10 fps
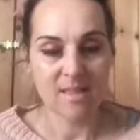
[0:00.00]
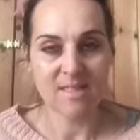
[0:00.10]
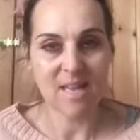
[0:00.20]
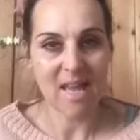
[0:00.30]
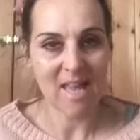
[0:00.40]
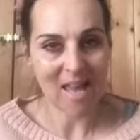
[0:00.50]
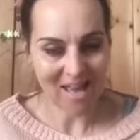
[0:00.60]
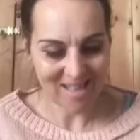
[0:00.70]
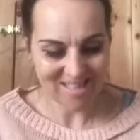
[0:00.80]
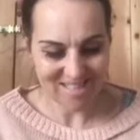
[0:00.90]
Day
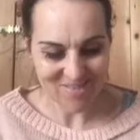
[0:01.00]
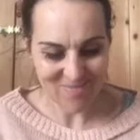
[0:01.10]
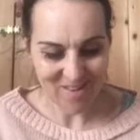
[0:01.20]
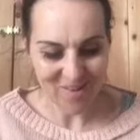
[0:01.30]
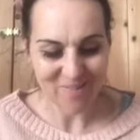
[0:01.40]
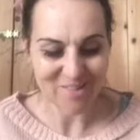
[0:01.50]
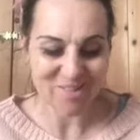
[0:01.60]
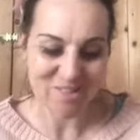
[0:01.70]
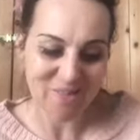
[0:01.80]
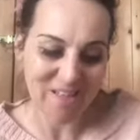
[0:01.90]
8 DPO, which
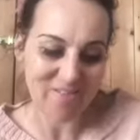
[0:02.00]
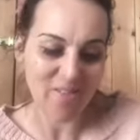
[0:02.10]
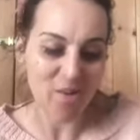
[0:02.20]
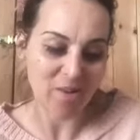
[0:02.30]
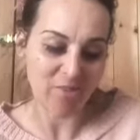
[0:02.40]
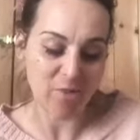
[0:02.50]
is 23